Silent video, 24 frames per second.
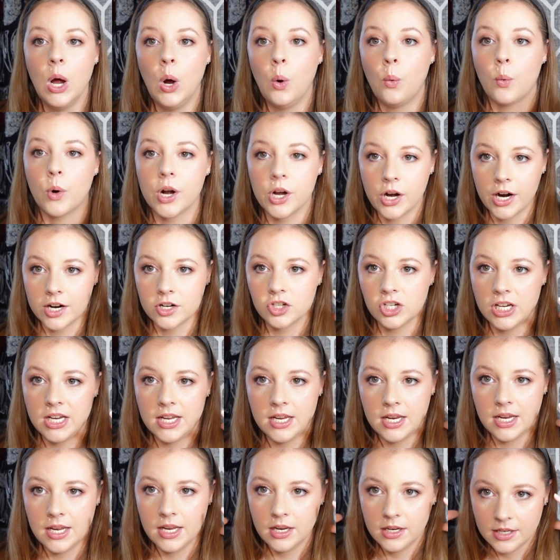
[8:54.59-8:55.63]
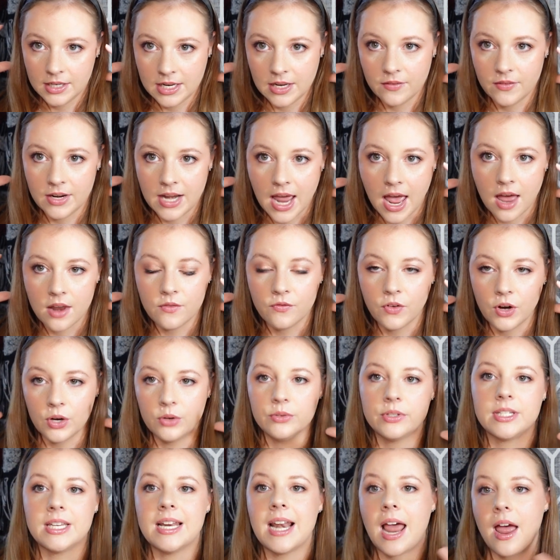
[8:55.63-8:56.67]
where you're actually given
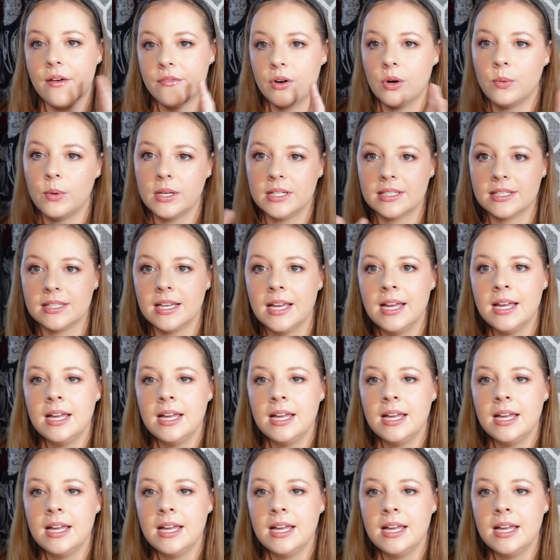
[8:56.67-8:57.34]
headphones and everyone's